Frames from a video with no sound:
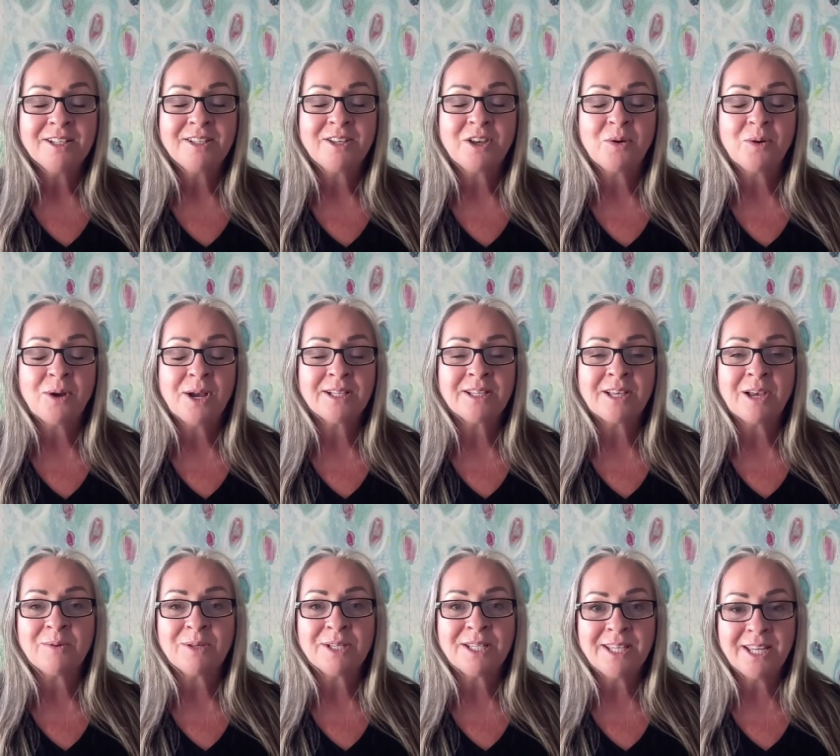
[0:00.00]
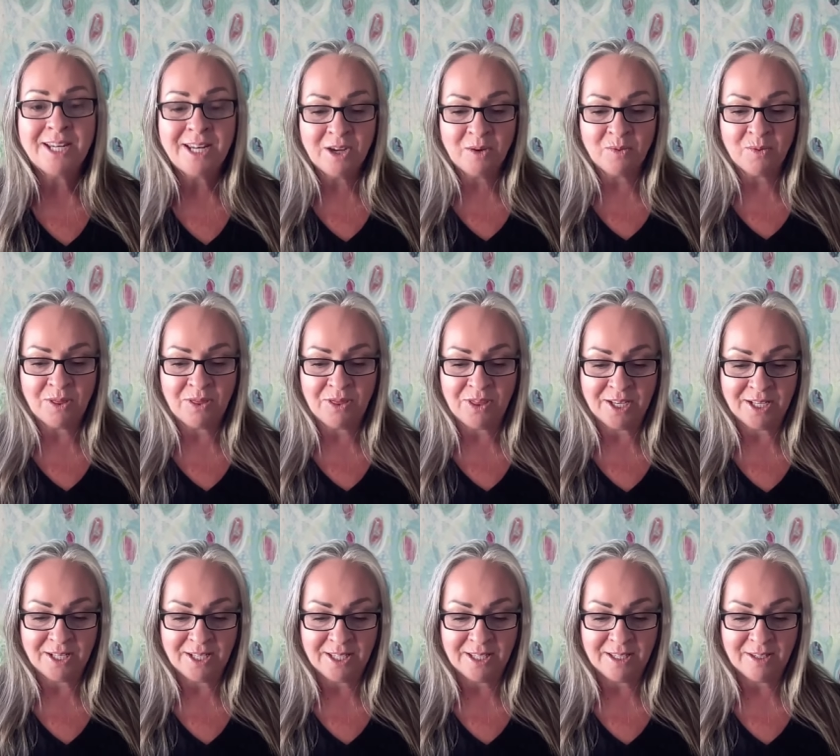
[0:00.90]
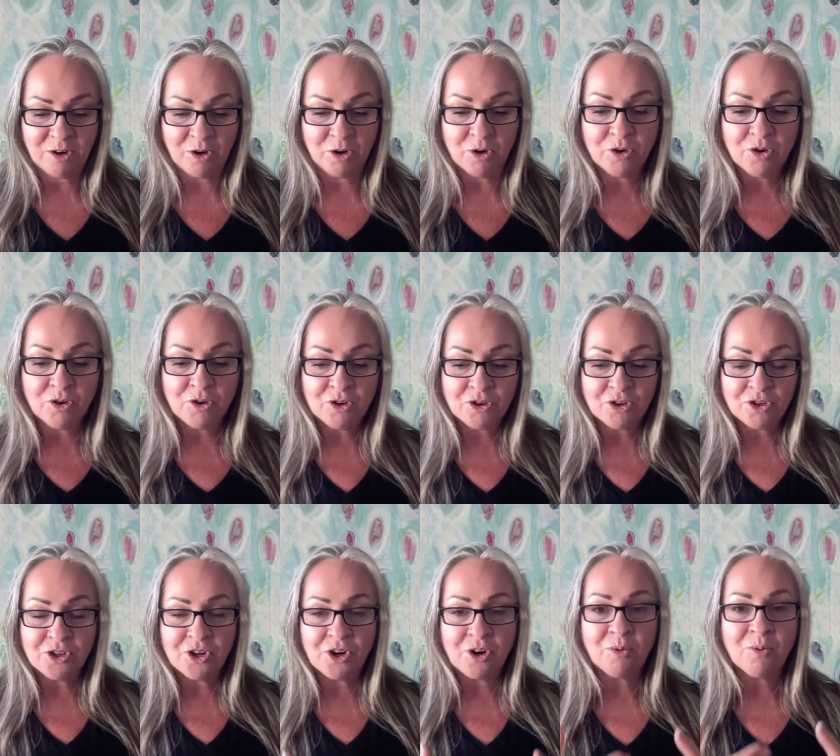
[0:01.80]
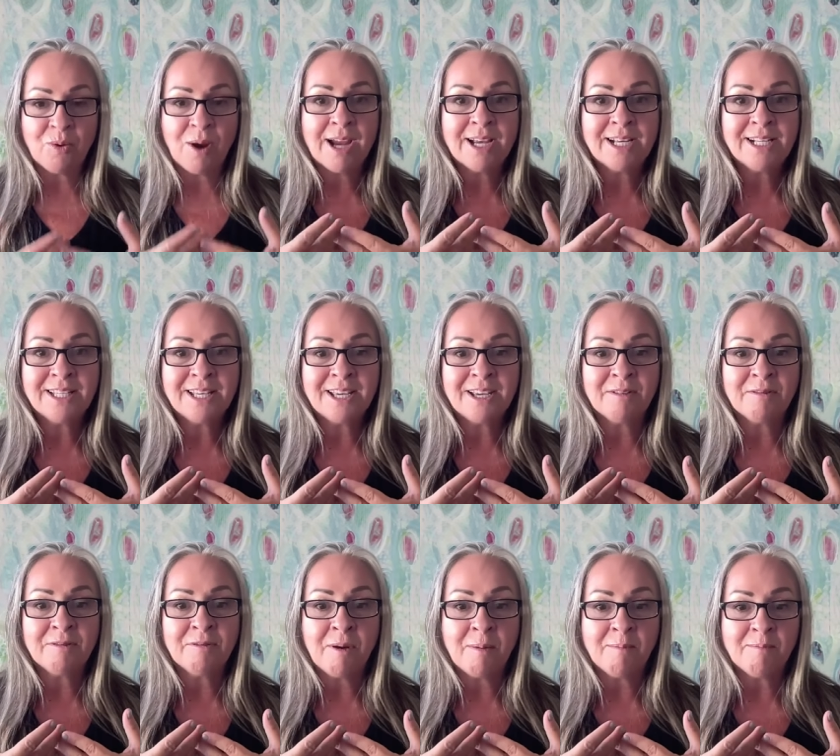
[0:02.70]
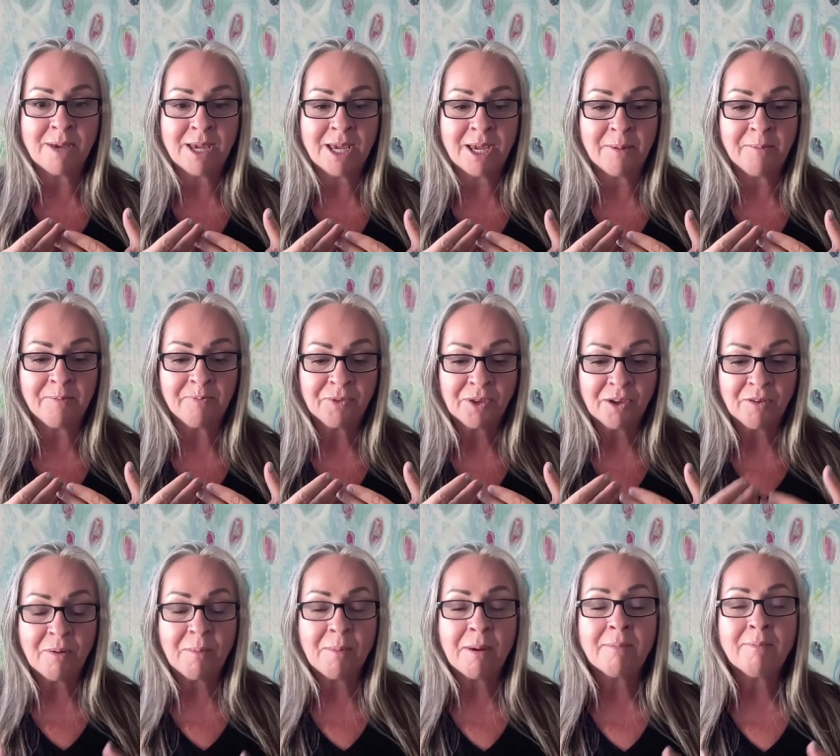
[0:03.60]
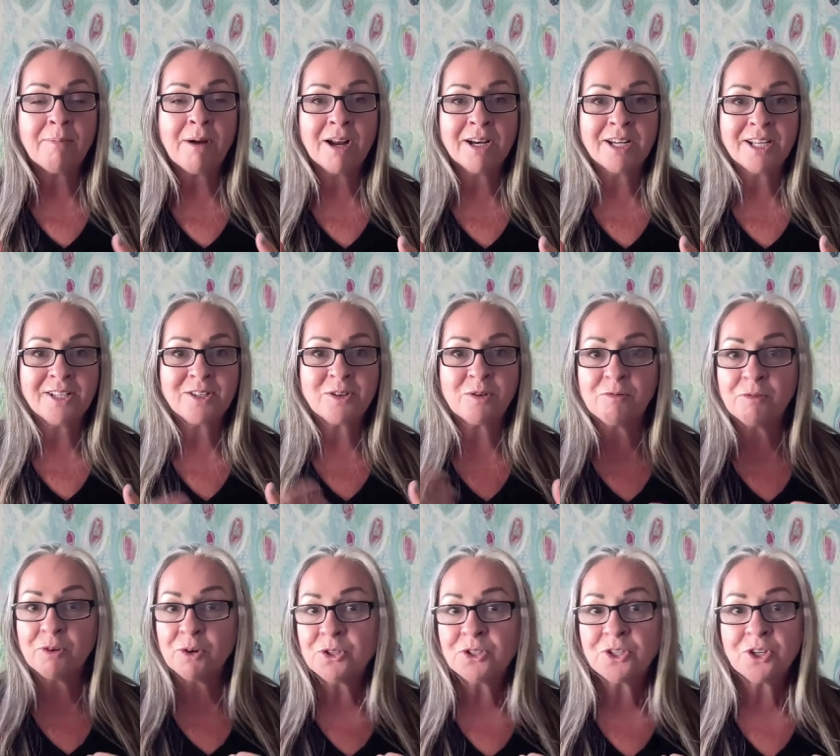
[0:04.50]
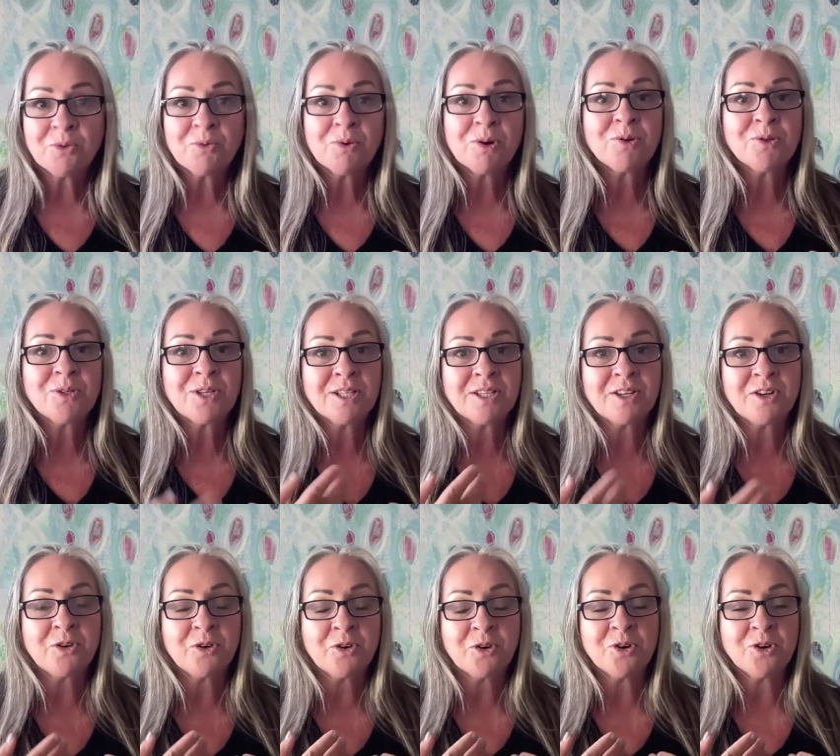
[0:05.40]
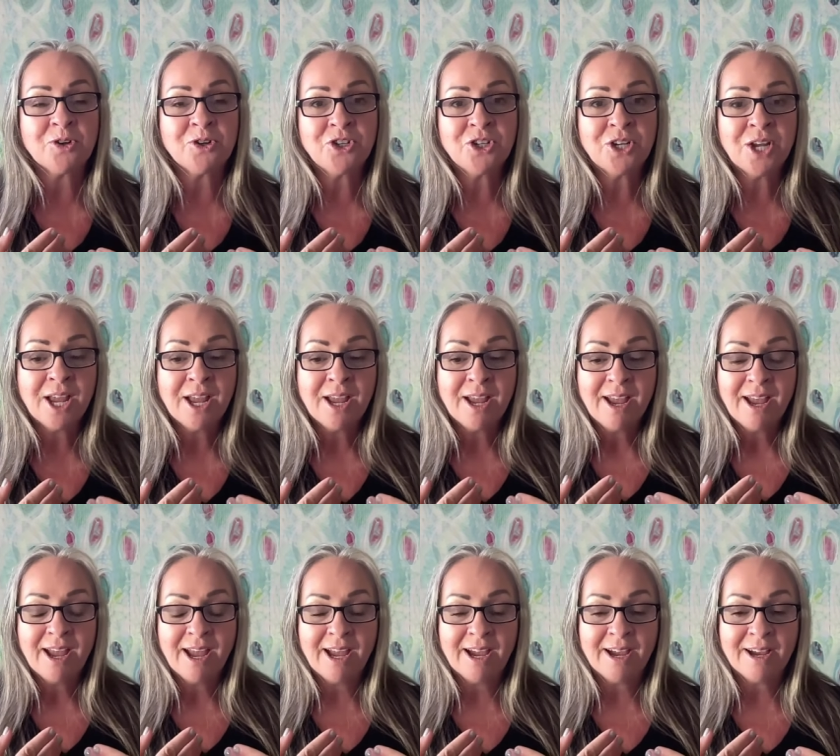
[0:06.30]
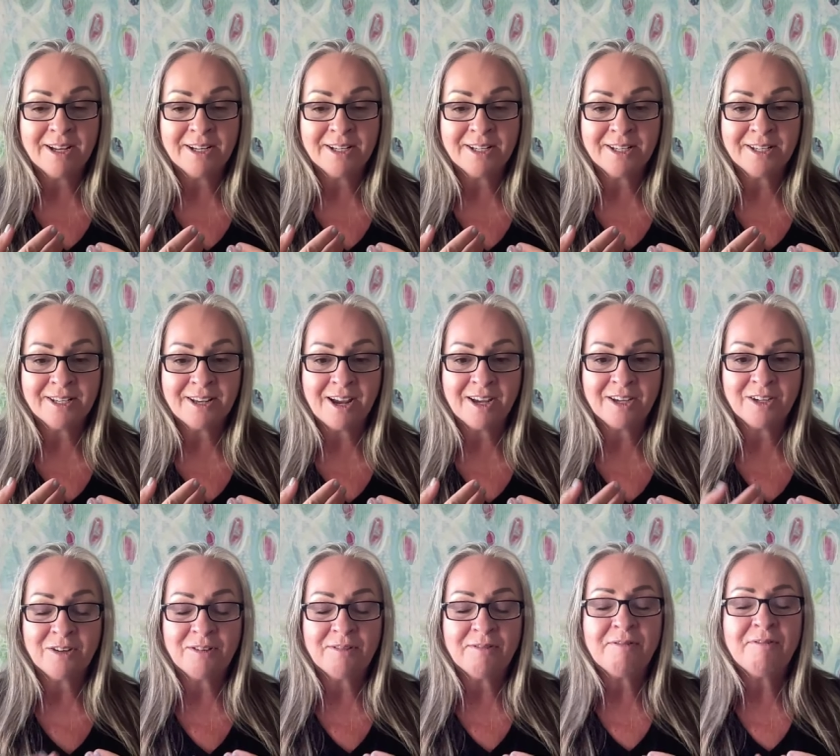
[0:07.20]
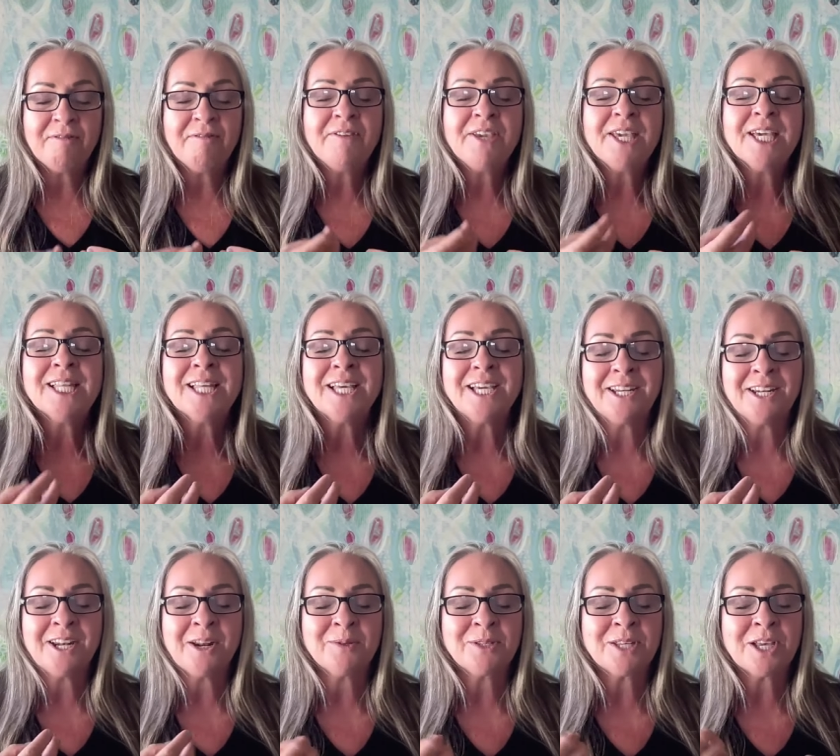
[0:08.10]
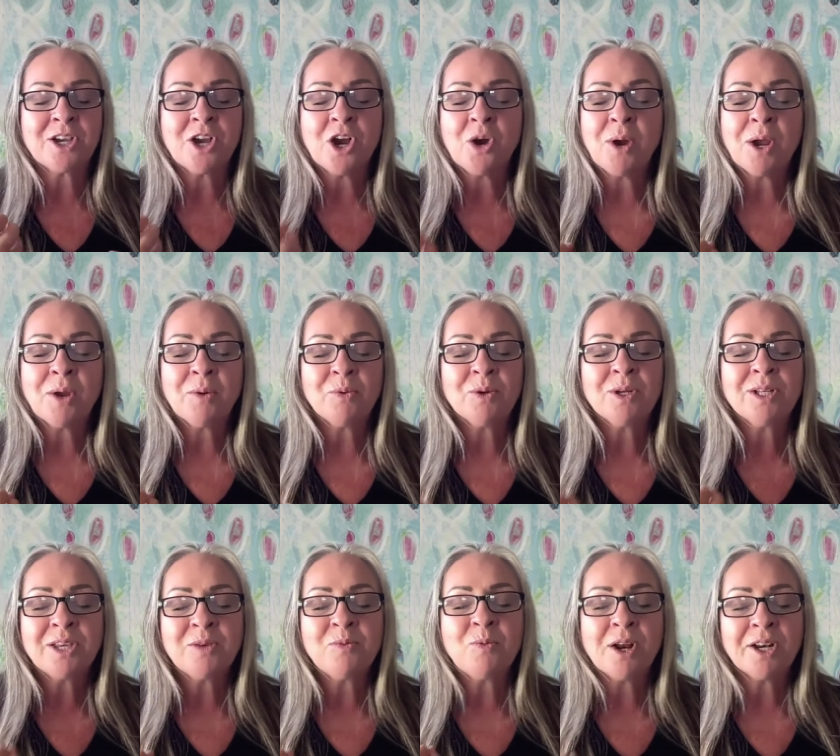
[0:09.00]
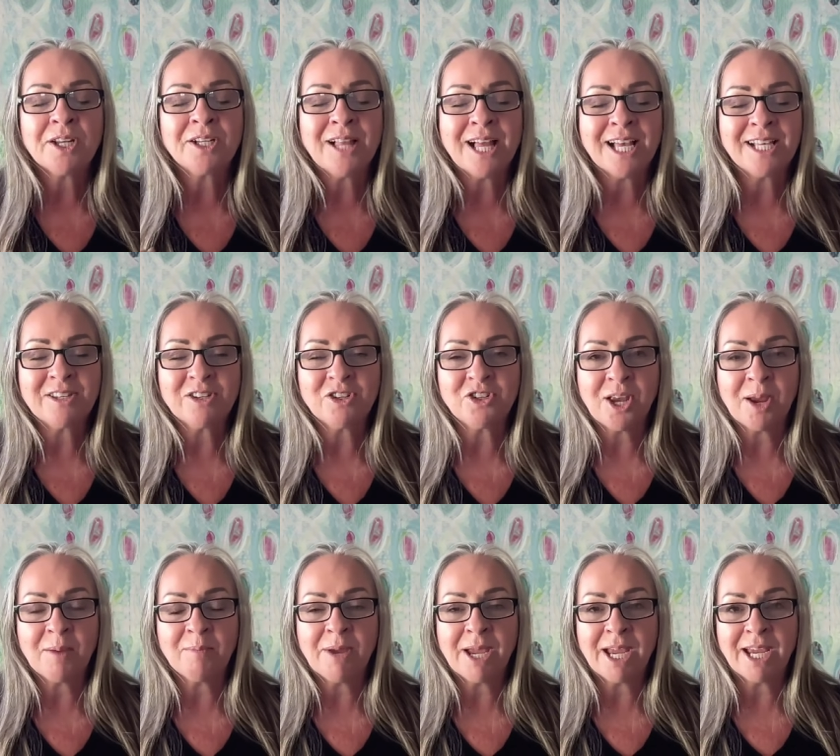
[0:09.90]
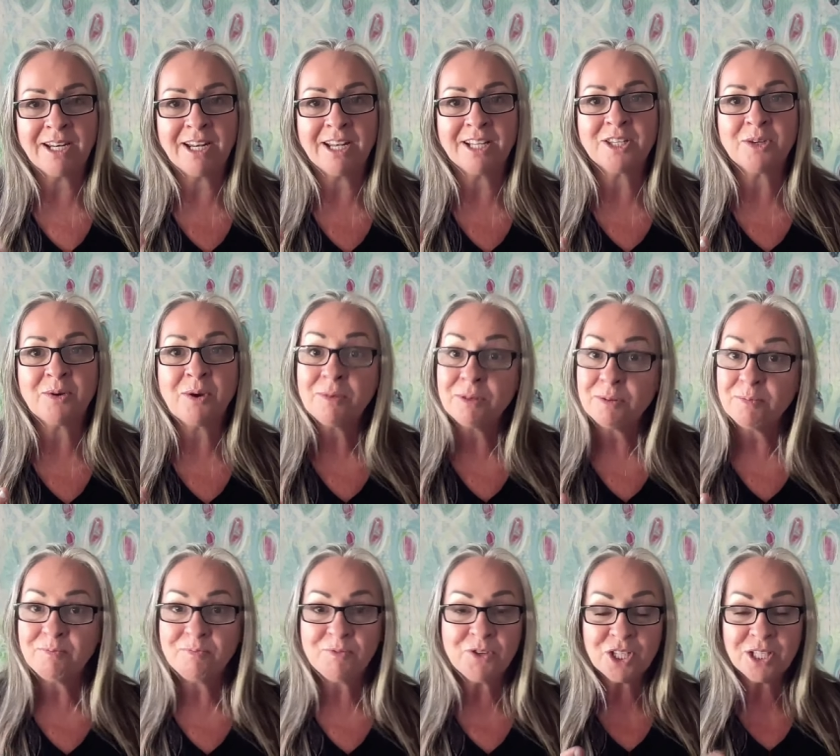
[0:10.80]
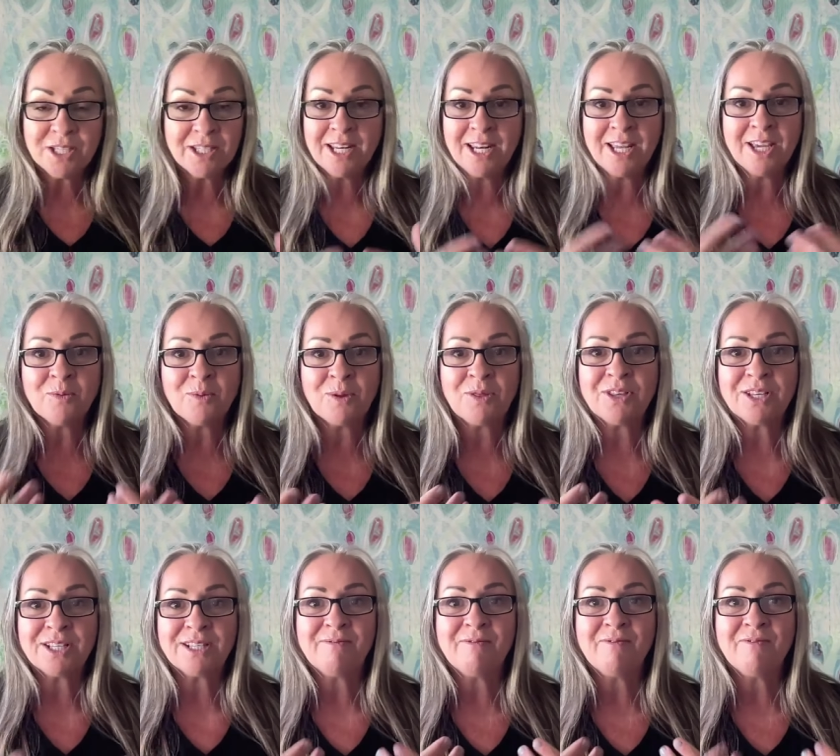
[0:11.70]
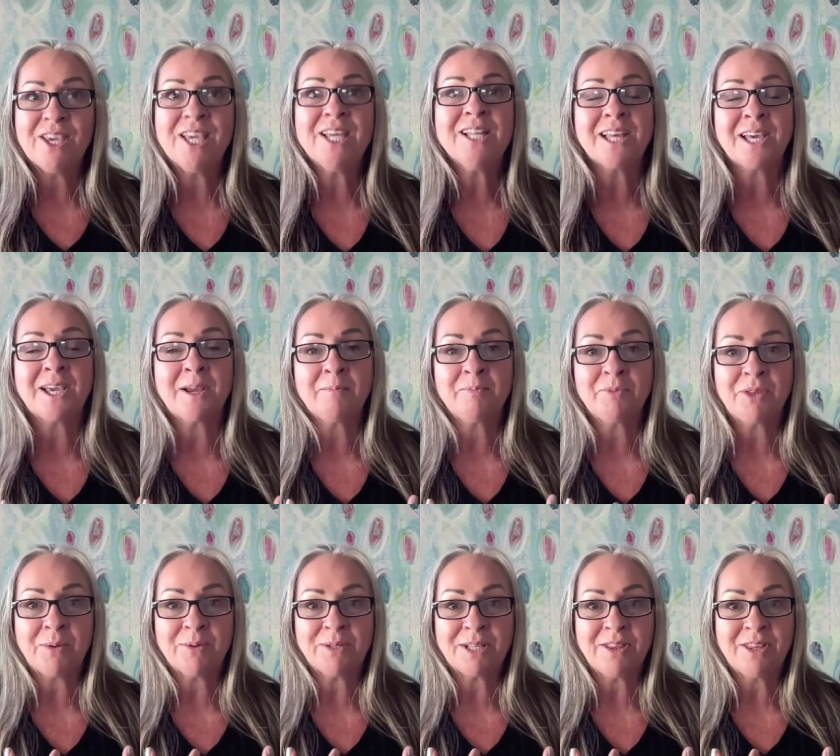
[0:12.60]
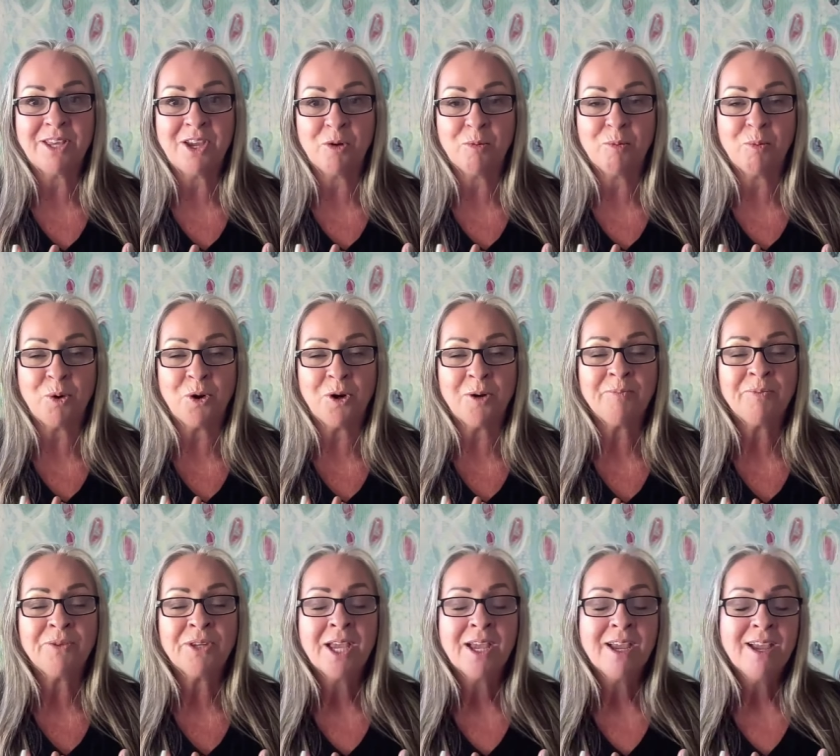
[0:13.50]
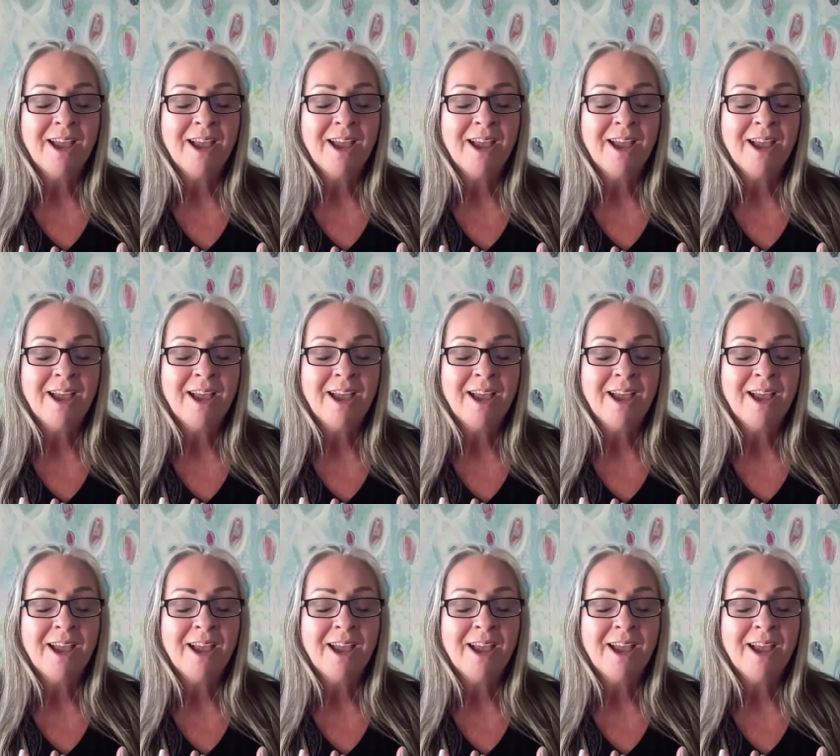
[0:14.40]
So as I was sitting with this urge arising from me, from my body. So first it arose as an urge and I could feel it. And I was like, oh, I really want a glass of champagne. And so I was just sitting with this feeling. I was at the airport